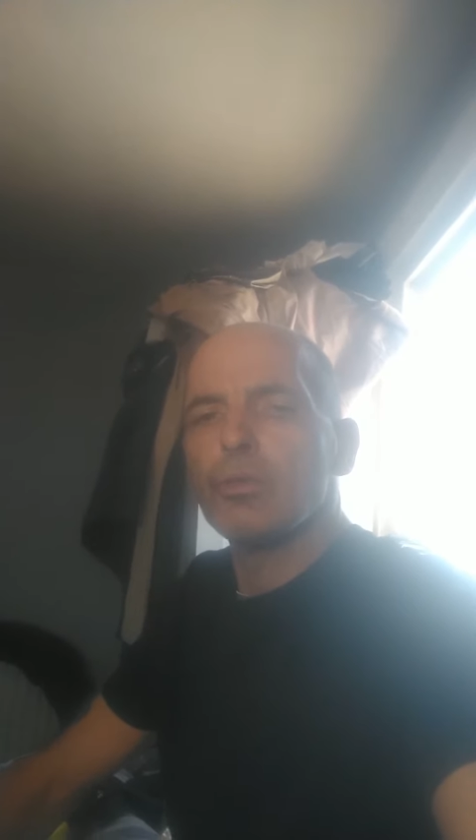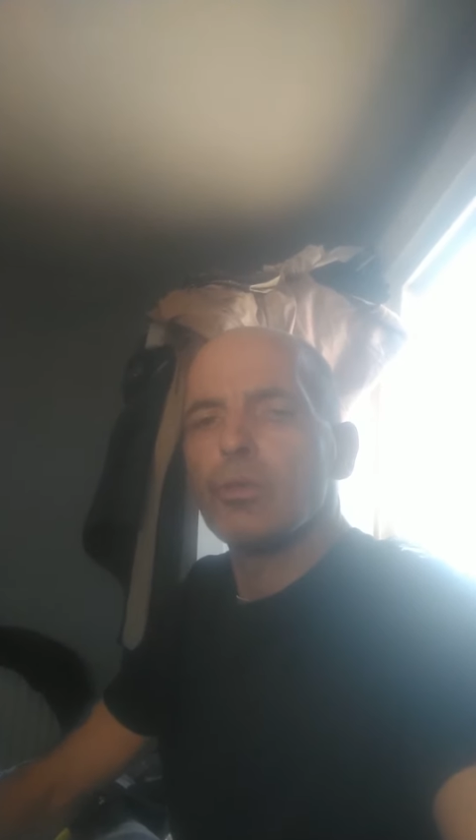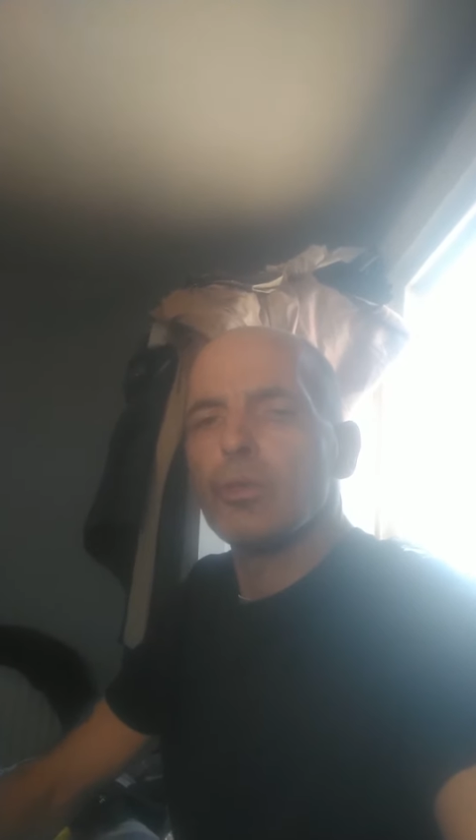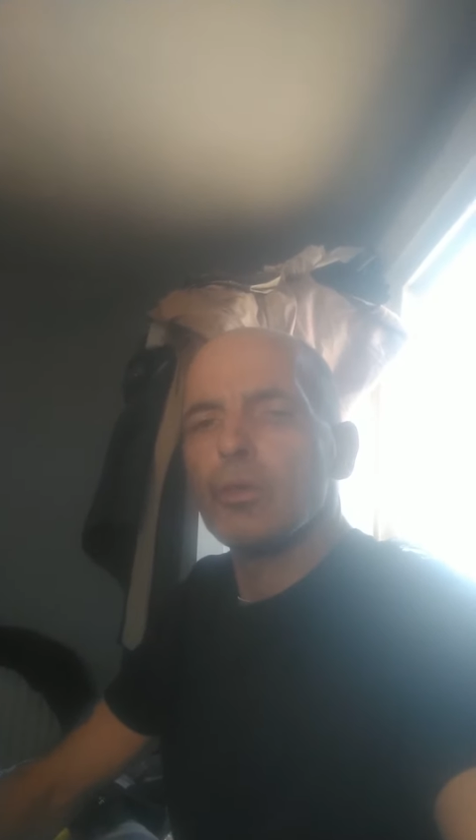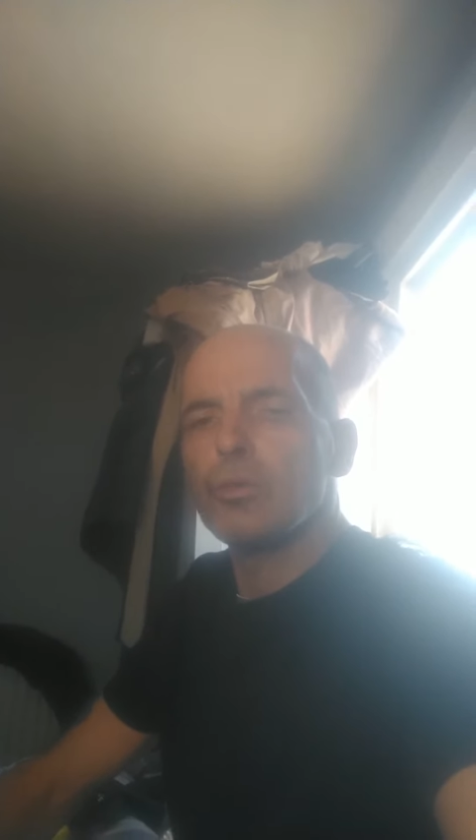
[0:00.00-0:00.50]

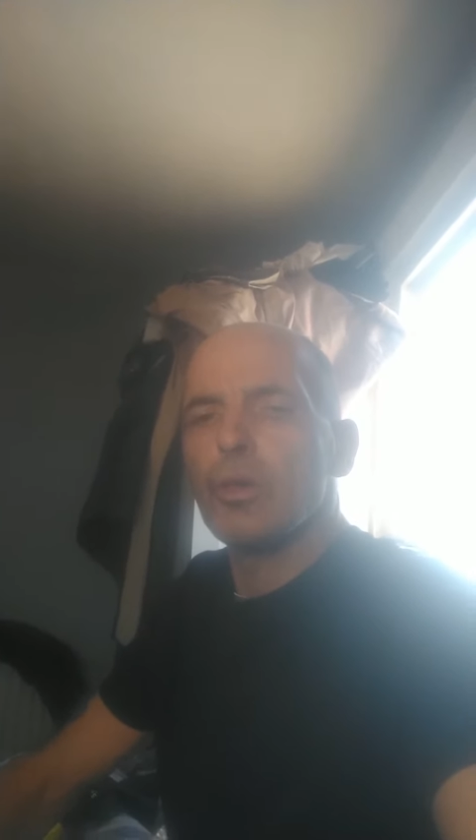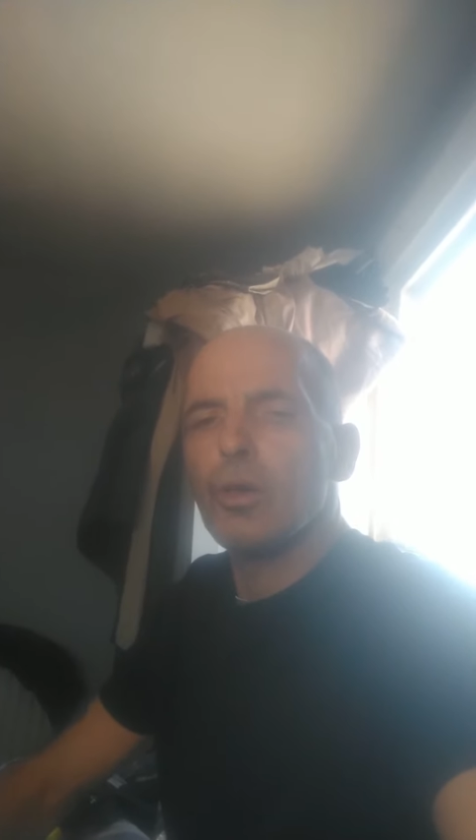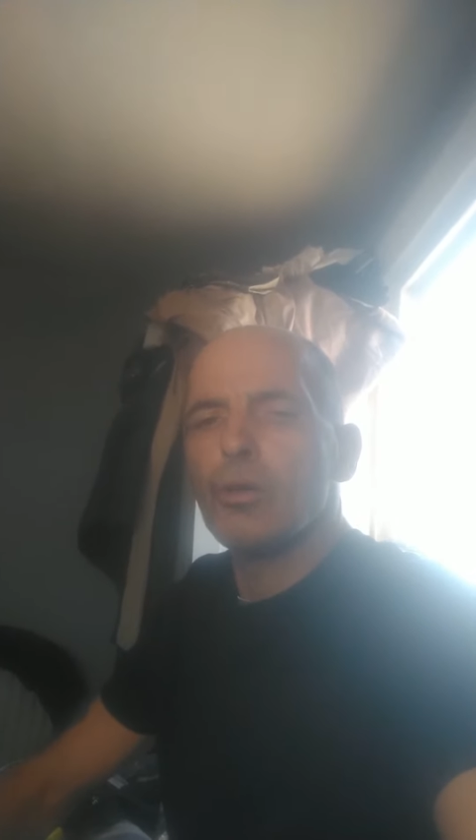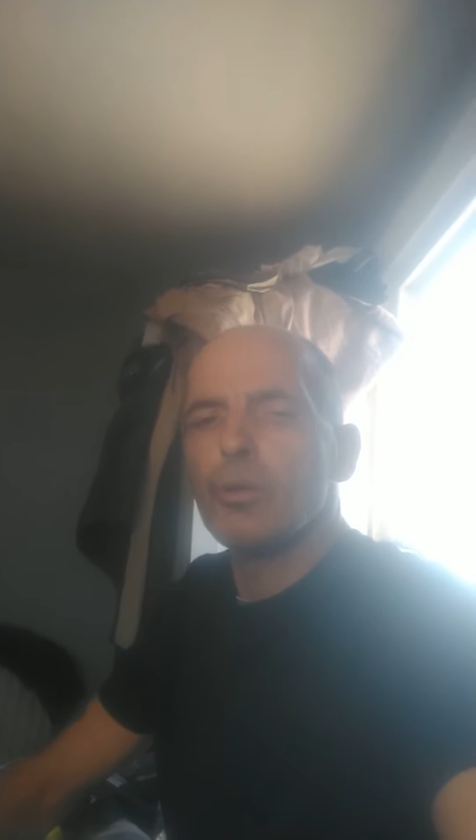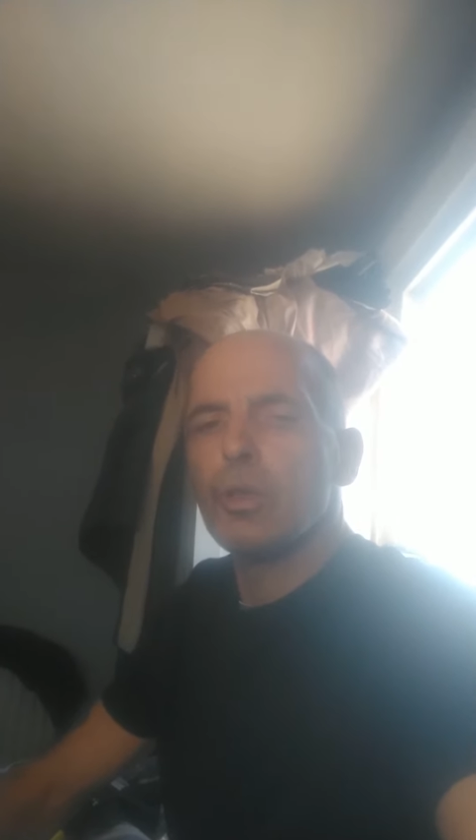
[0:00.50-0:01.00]
so there's a
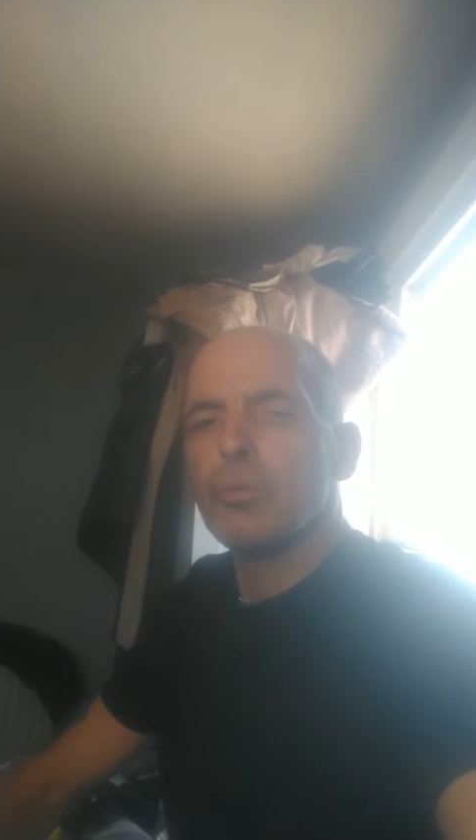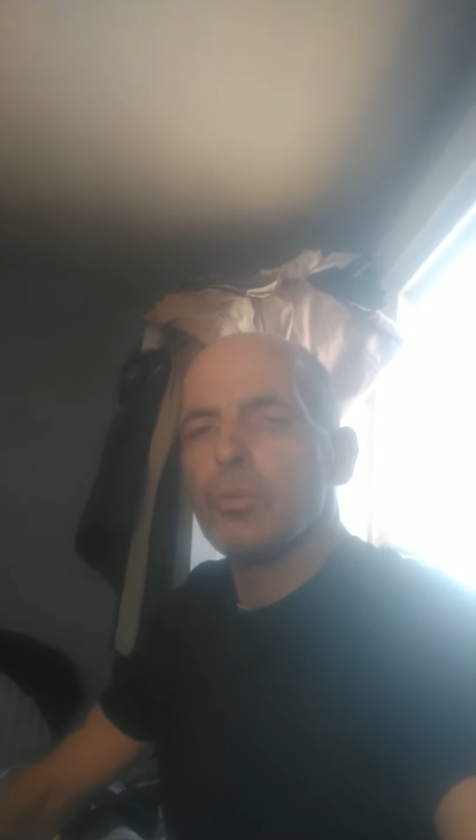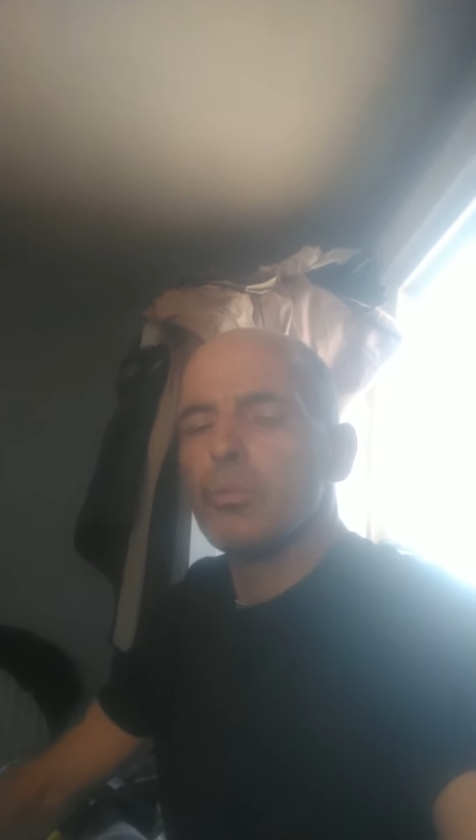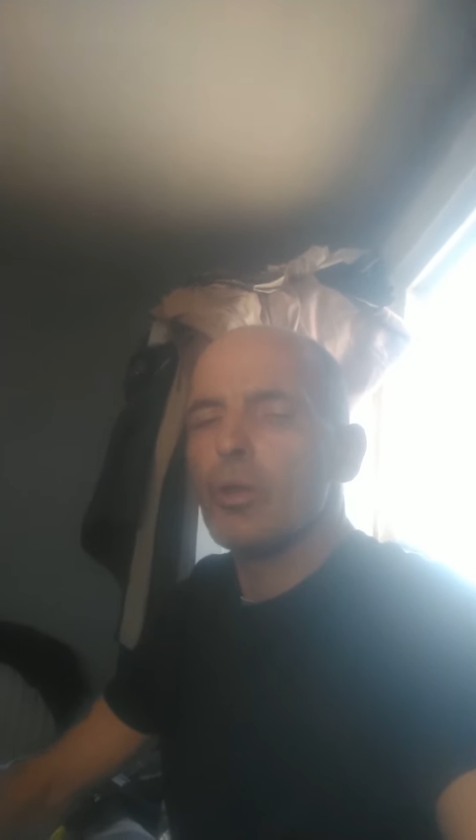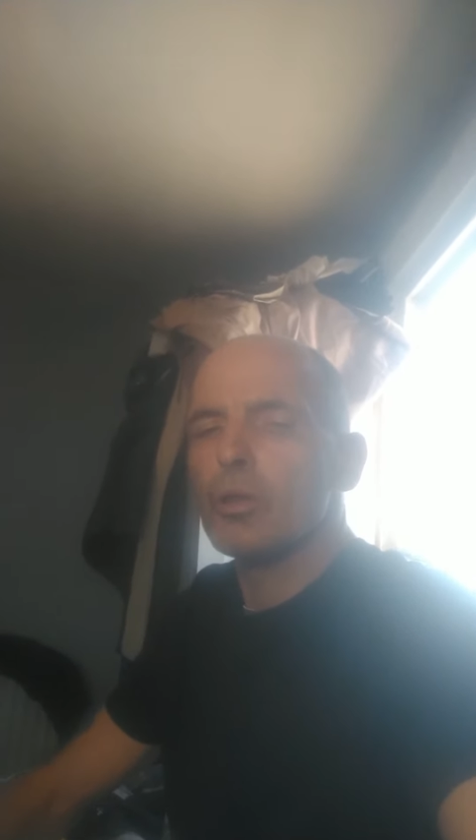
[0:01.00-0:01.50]
whole heap
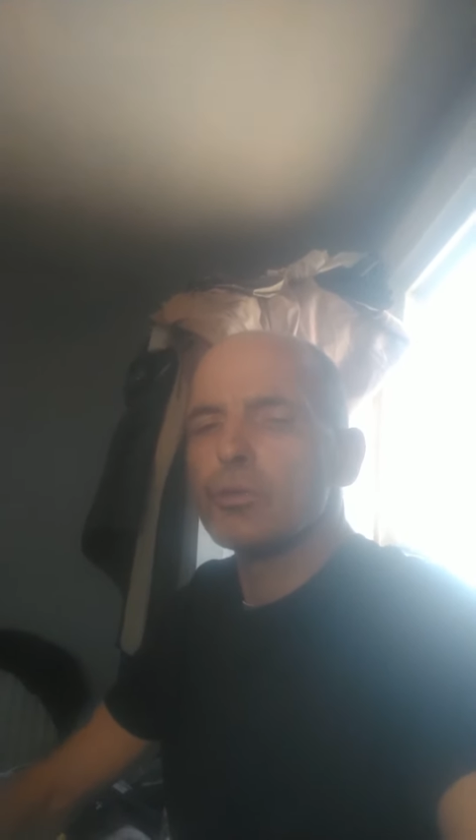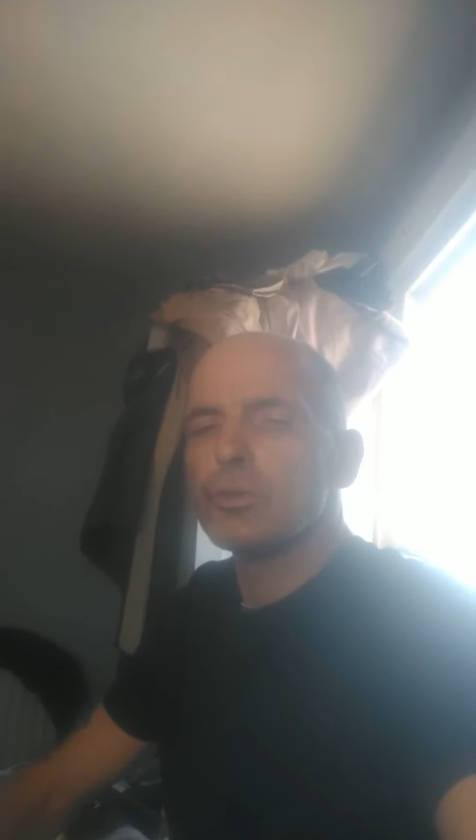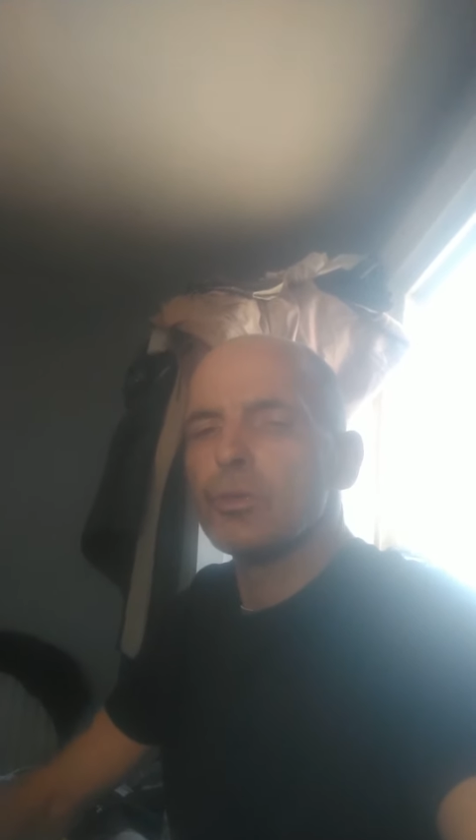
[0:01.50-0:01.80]
of Polish